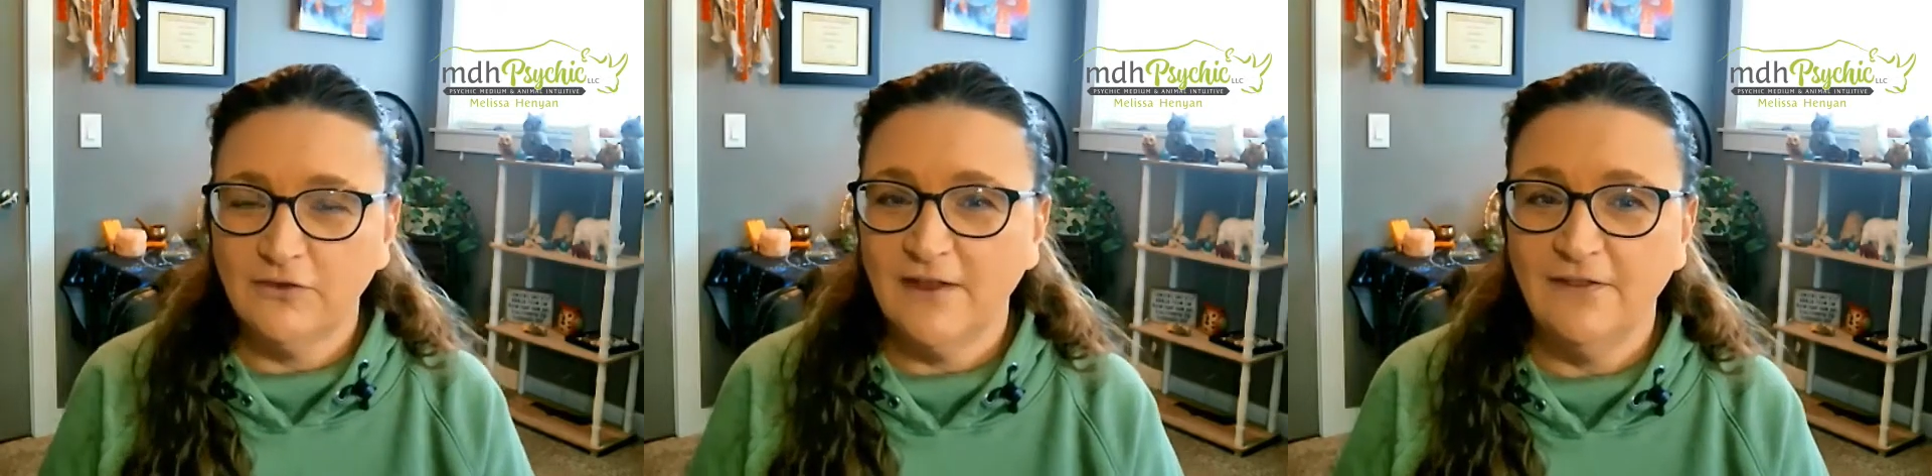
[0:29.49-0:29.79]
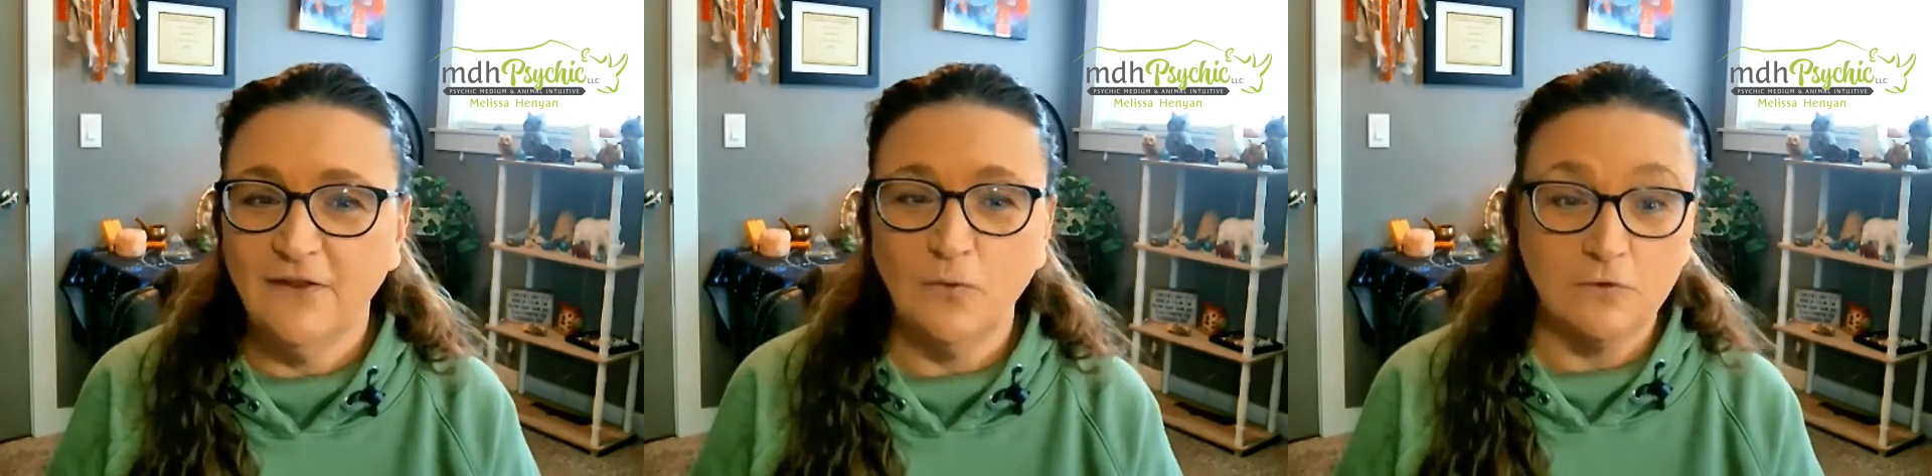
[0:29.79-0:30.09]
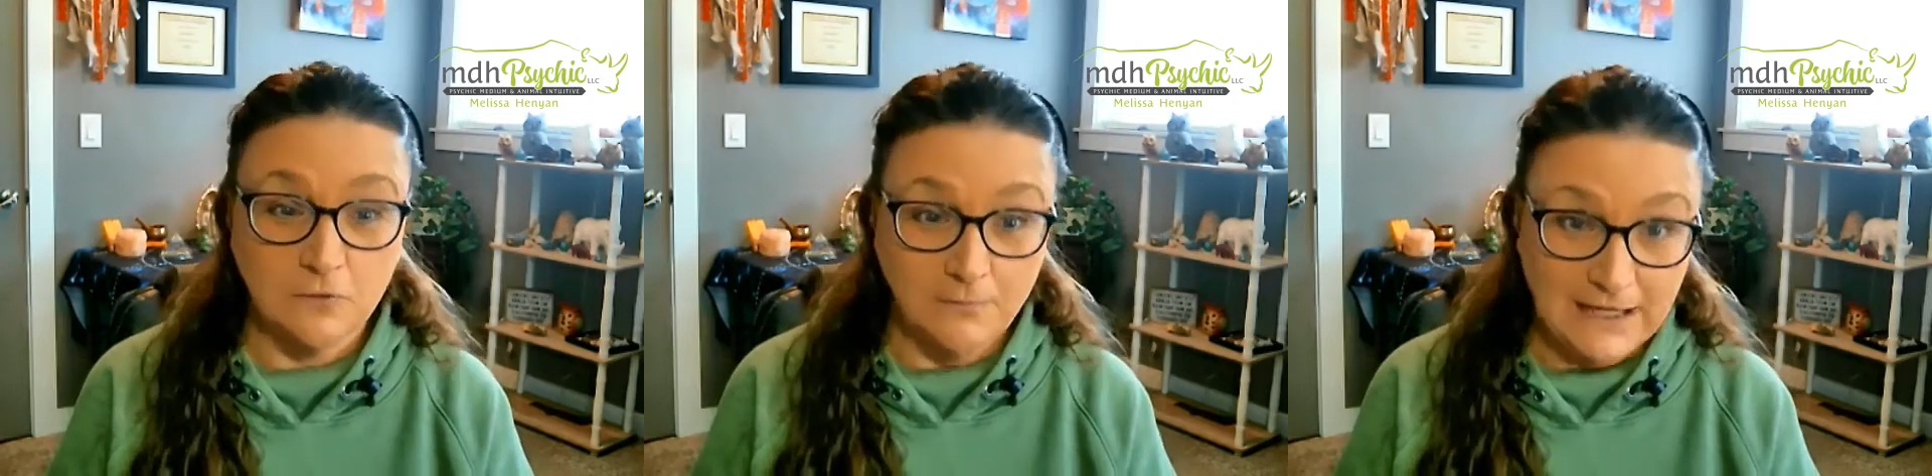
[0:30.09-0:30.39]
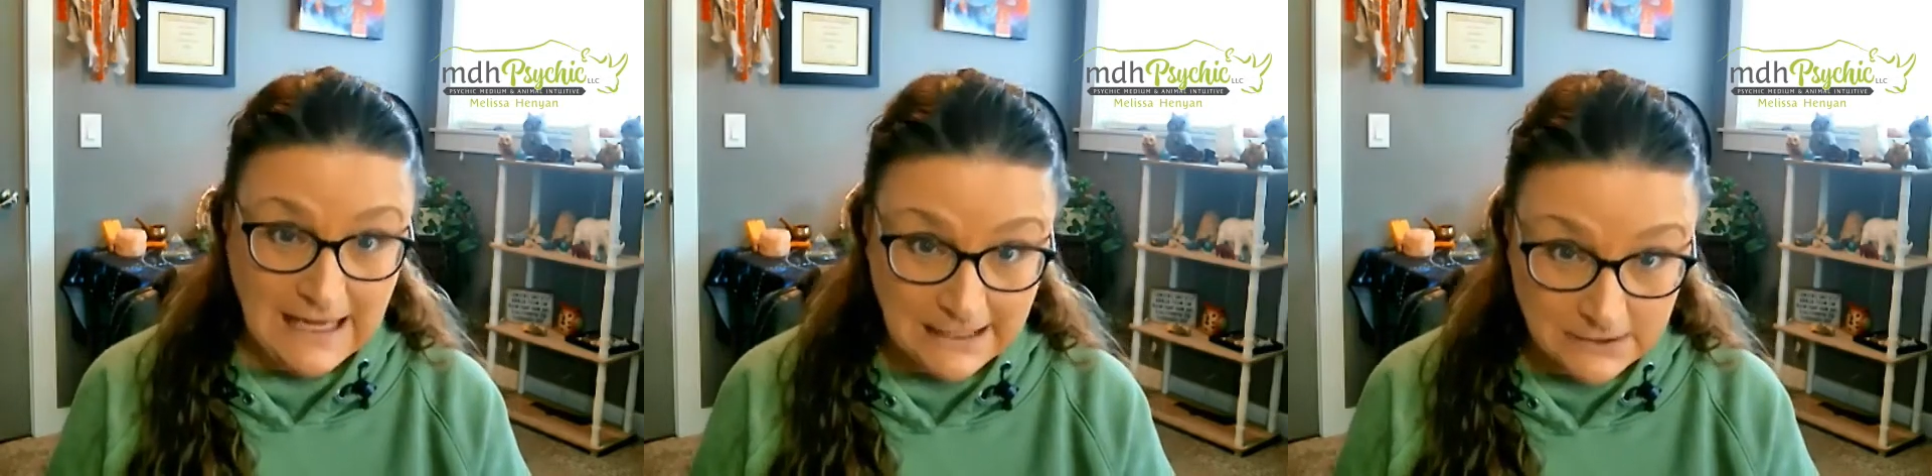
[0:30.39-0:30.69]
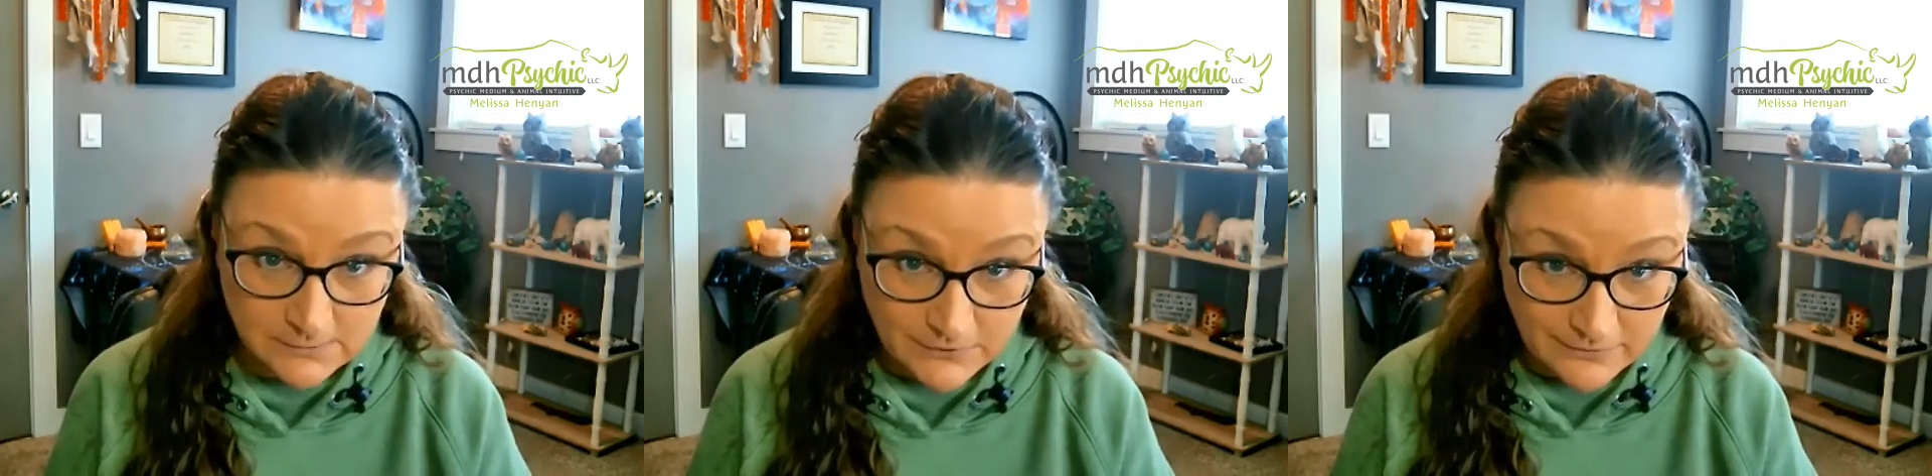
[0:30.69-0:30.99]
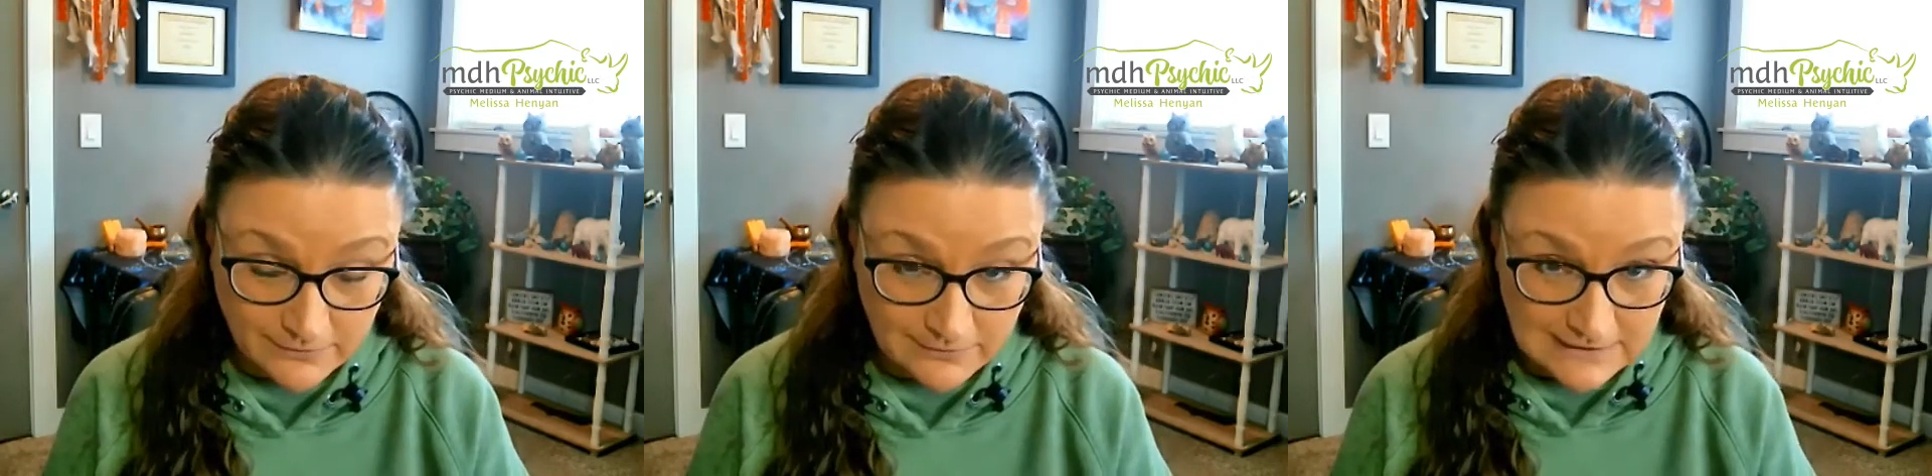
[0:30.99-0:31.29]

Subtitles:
and those can be animals.